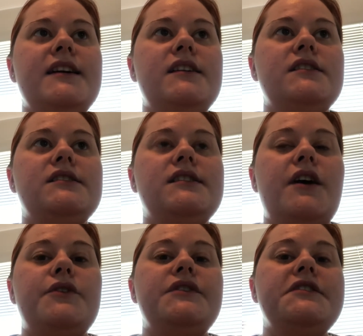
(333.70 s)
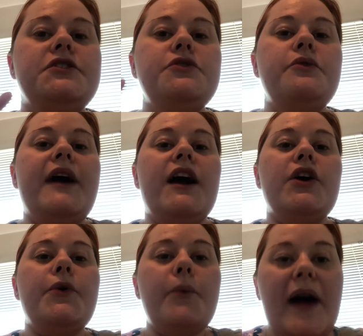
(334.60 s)
So the two
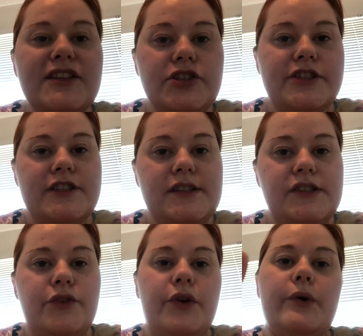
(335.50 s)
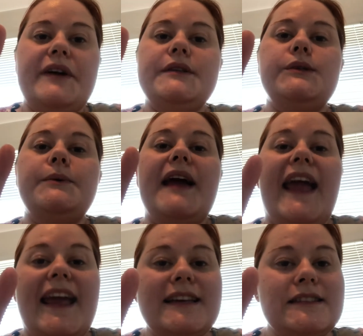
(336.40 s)
questions you're going to
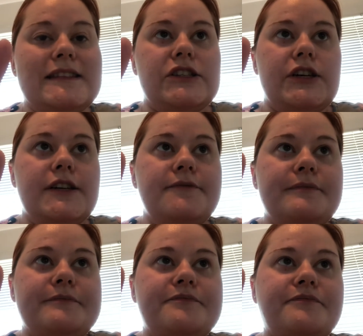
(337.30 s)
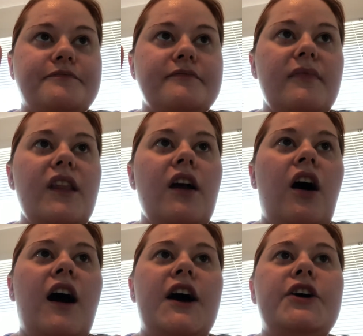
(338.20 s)
answer
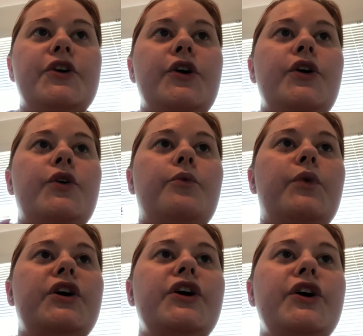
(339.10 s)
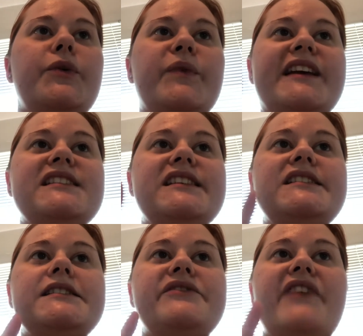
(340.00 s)
are, were her
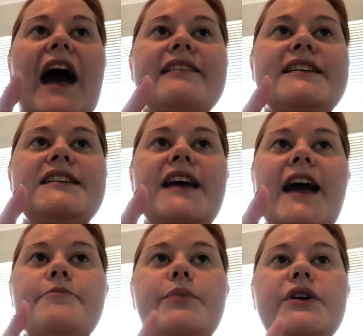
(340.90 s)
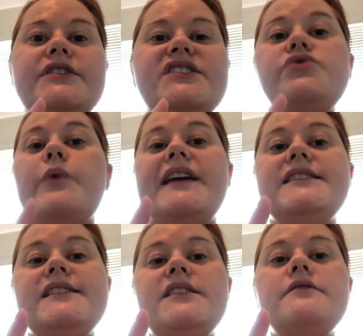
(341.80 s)
reasons valid and
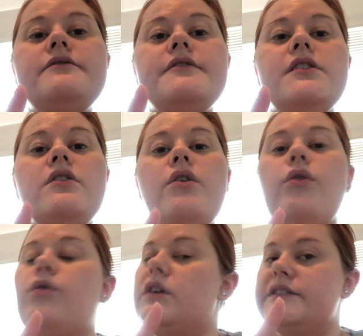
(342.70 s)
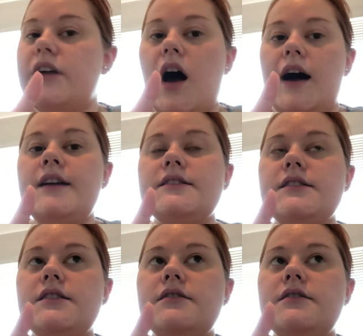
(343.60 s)
persuasive or not?